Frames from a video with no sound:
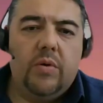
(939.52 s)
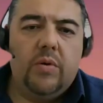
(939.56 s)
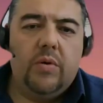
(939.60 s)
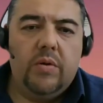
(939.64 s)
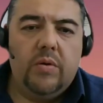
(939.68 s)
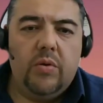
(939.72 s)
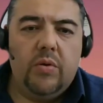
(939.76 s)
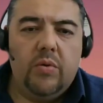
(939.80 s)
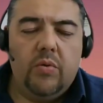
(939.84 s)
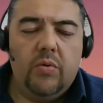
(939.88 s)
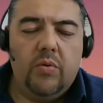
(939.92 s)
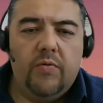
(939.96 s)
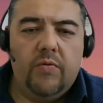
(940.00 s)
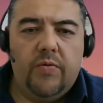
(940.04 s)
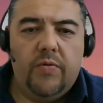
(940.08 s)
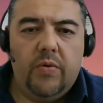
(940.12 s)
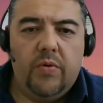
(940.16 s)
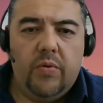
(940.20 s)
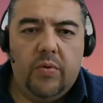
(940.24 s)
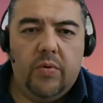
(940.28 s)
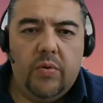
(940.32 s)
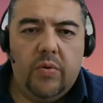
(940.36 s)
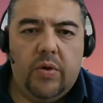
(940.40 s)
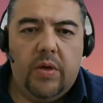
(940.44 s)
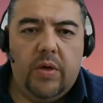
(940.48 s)
turn off
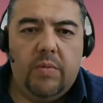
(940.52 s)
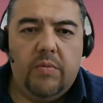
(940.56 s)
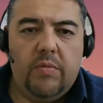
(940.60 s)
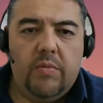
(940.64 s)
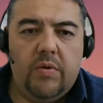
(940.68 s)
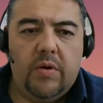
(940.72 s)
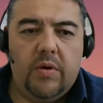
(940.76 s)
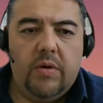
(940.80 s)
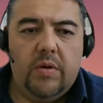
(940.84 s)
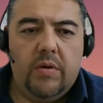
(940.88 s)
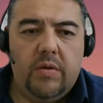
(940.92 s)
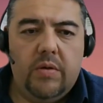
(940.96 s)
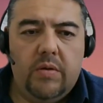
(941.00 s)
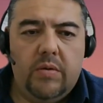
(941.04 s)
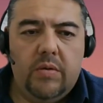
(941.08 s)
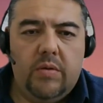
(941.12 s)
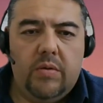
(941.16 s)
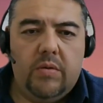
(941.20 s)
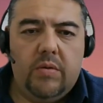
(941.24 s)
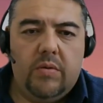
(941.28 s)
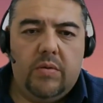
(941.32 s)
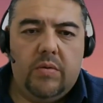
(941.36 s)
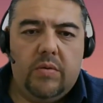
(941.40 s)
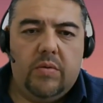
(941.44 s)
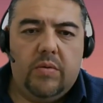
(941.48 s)
your camera
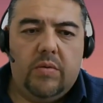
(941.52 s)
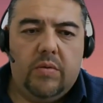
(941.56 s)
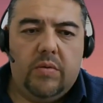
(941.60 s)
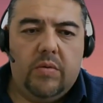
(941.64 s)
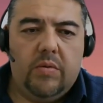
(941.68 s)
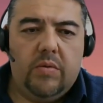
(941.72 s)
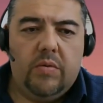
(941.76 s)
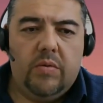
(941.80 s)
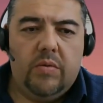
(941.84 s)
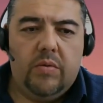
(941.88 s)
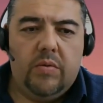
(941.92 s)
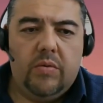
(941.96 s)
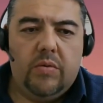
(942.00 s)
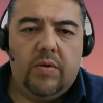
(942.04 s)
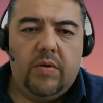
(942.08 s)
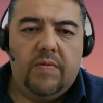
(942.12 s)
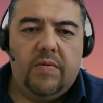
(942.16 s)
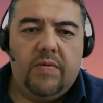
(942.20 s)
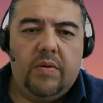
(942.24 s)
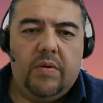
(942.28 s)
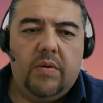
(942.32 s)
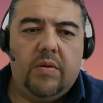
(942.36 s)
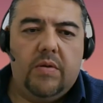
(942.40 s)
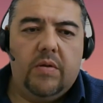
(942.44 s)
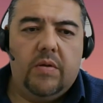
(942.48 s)
to save the
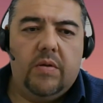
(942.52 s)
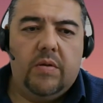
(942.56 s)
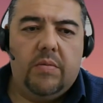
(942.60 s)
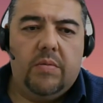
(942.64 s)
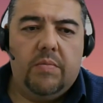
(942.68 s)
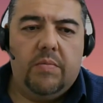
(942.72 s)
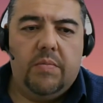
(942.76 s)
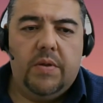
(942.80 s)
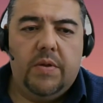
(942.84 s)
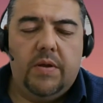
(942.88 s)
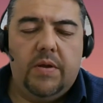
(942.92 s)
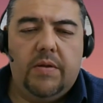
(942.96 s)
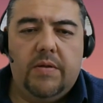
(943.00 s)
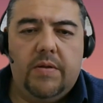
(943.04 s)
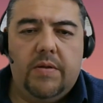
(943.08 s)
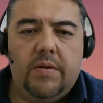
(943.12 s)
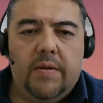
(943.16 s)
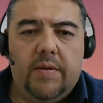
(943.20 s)
internet, please.